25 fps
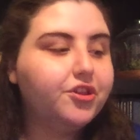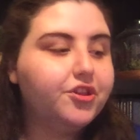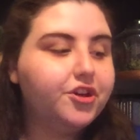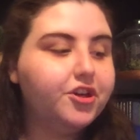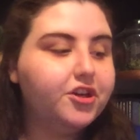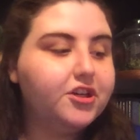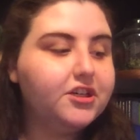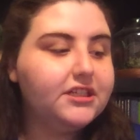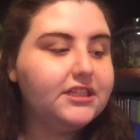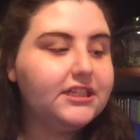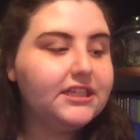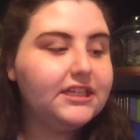
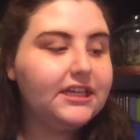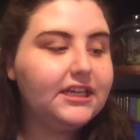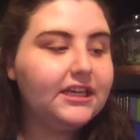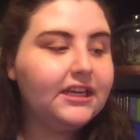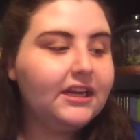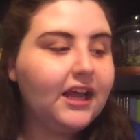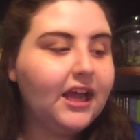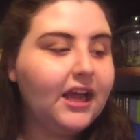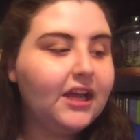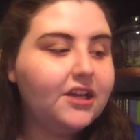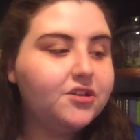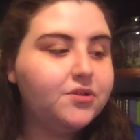13
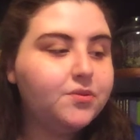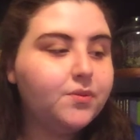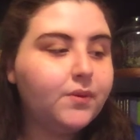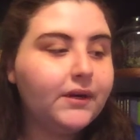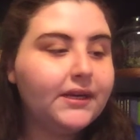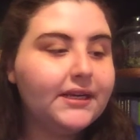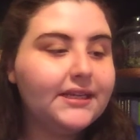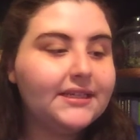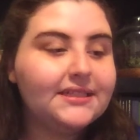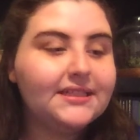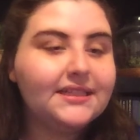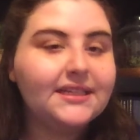and
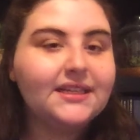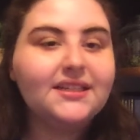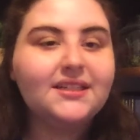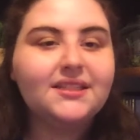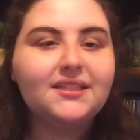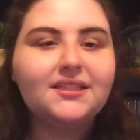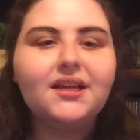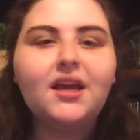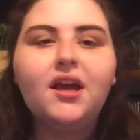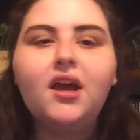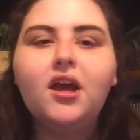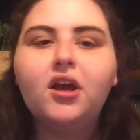
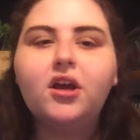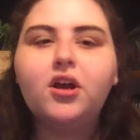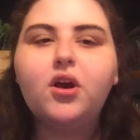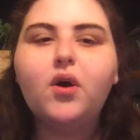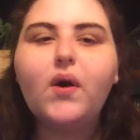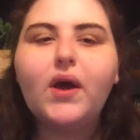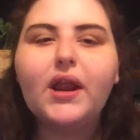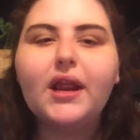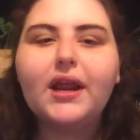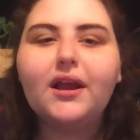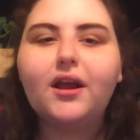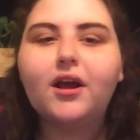26, go
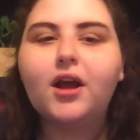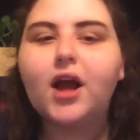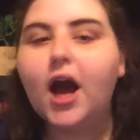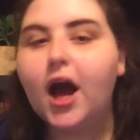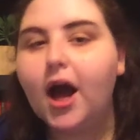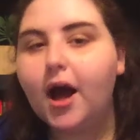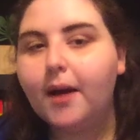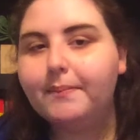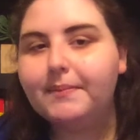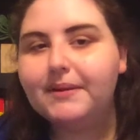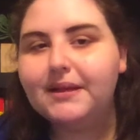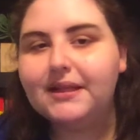ahead and
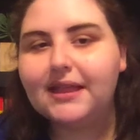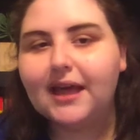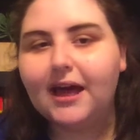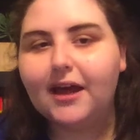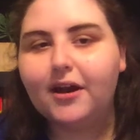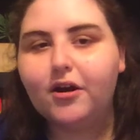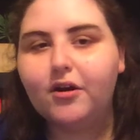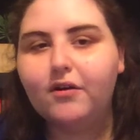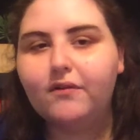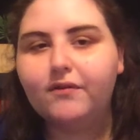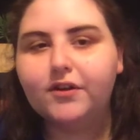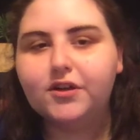copy
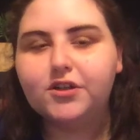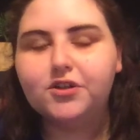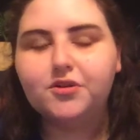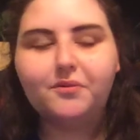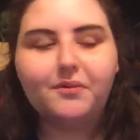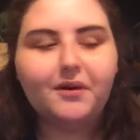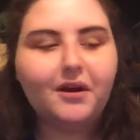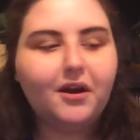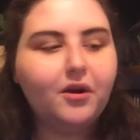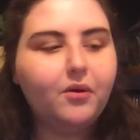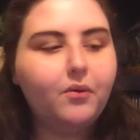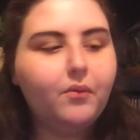that over to
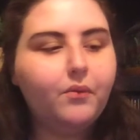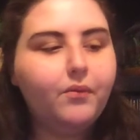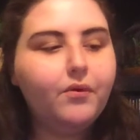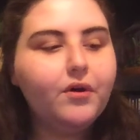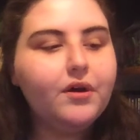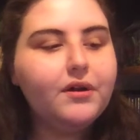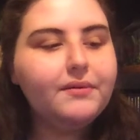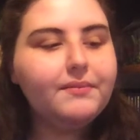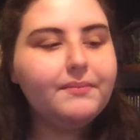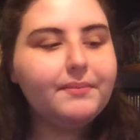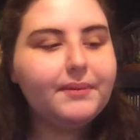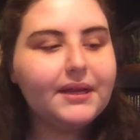where it
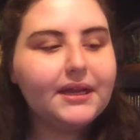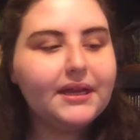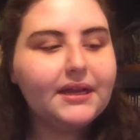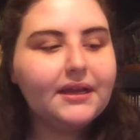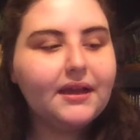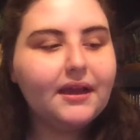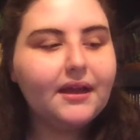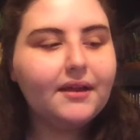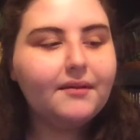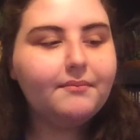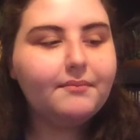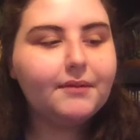would be
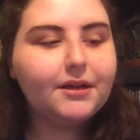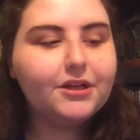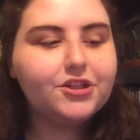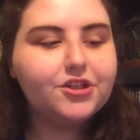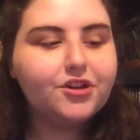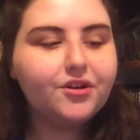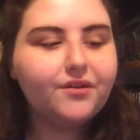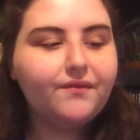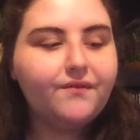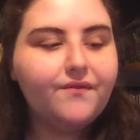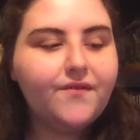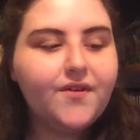in
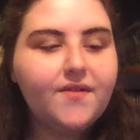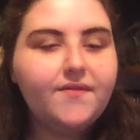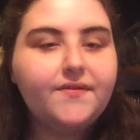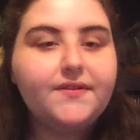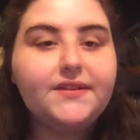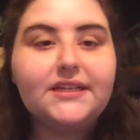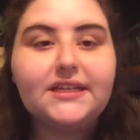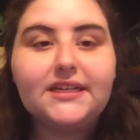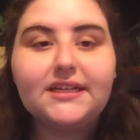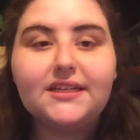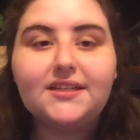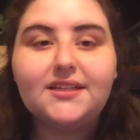measure
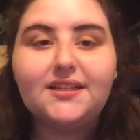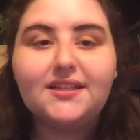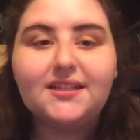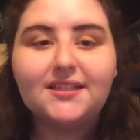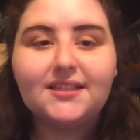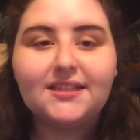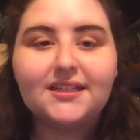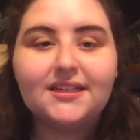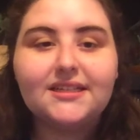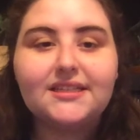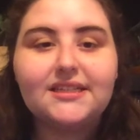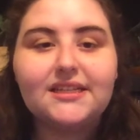50 to
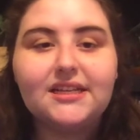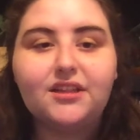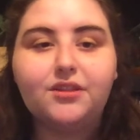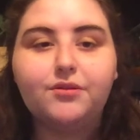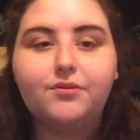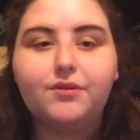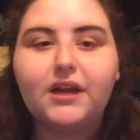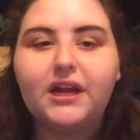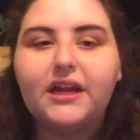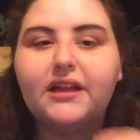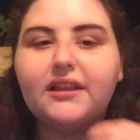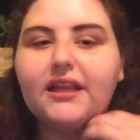
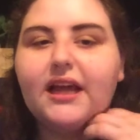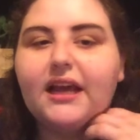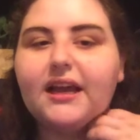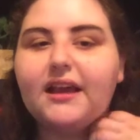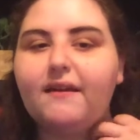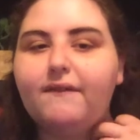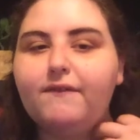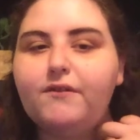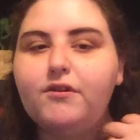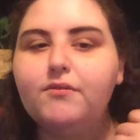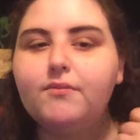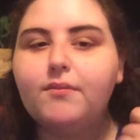63. Like
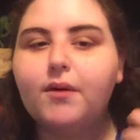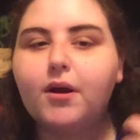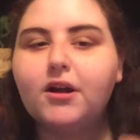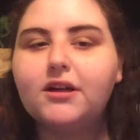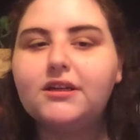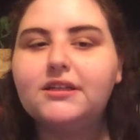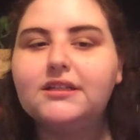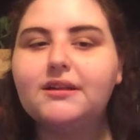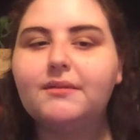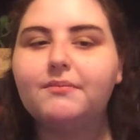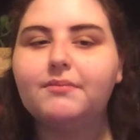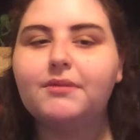if you
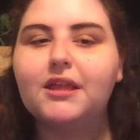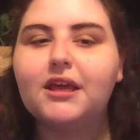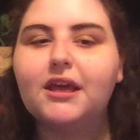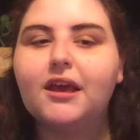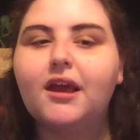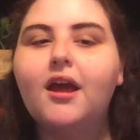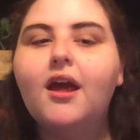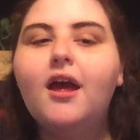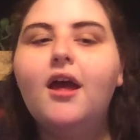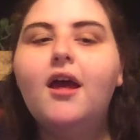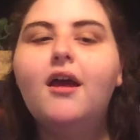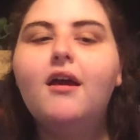marked
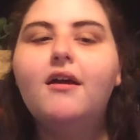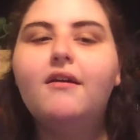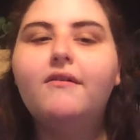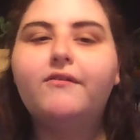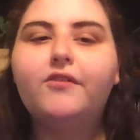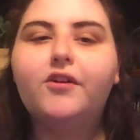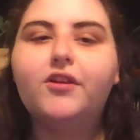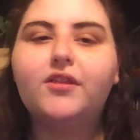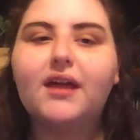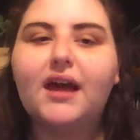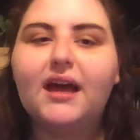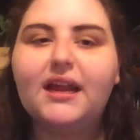something
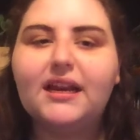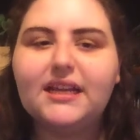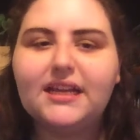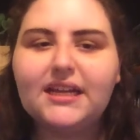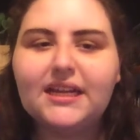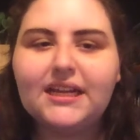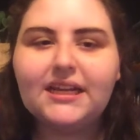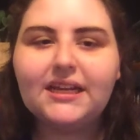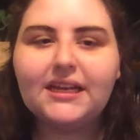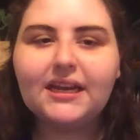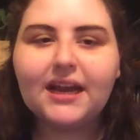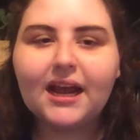for that
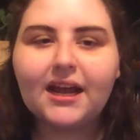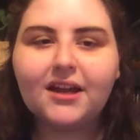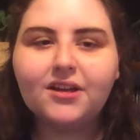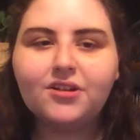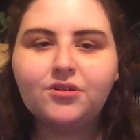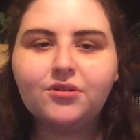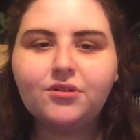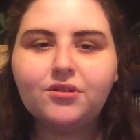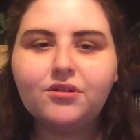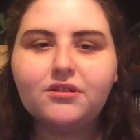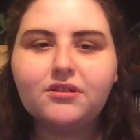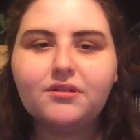E
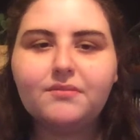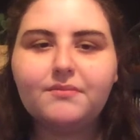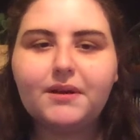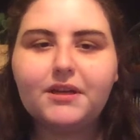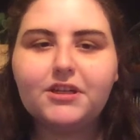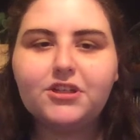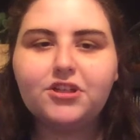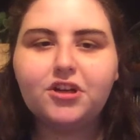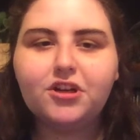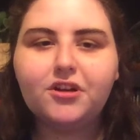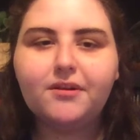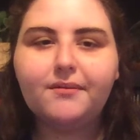natural to make
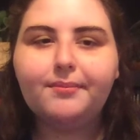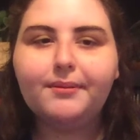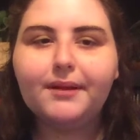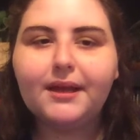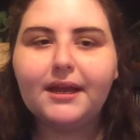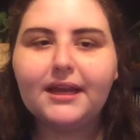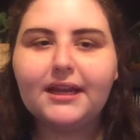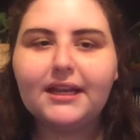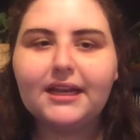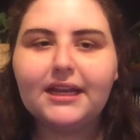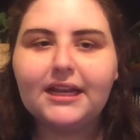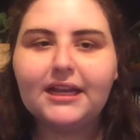sure you
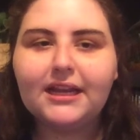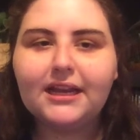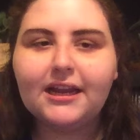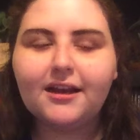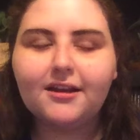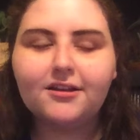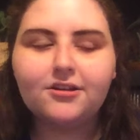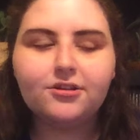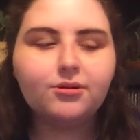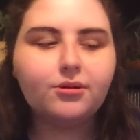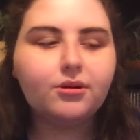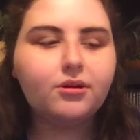play an E
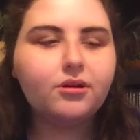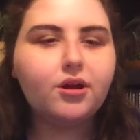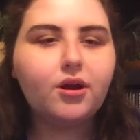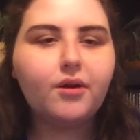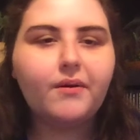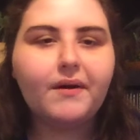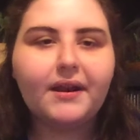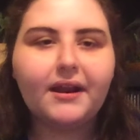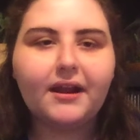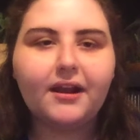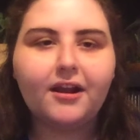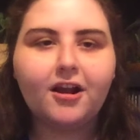natural, go
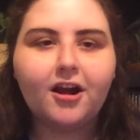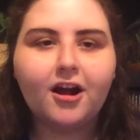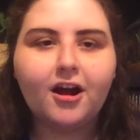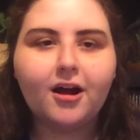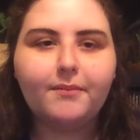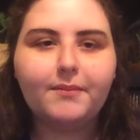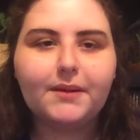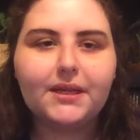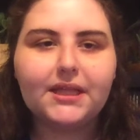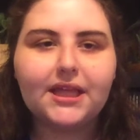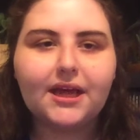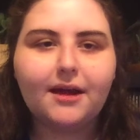ahead and
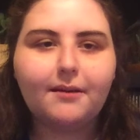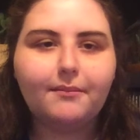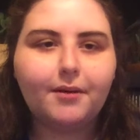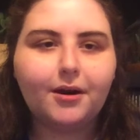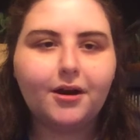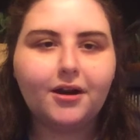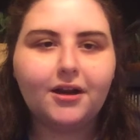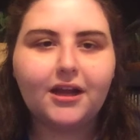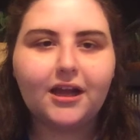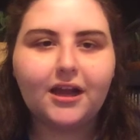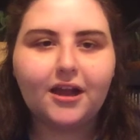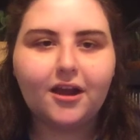copy that
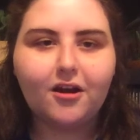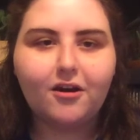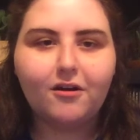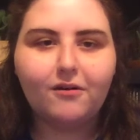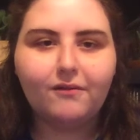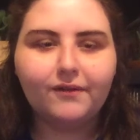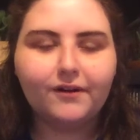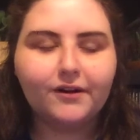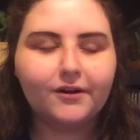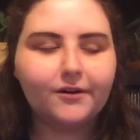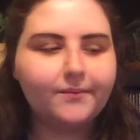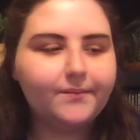marking
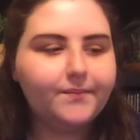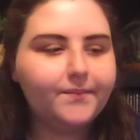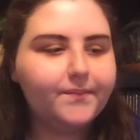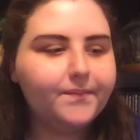over.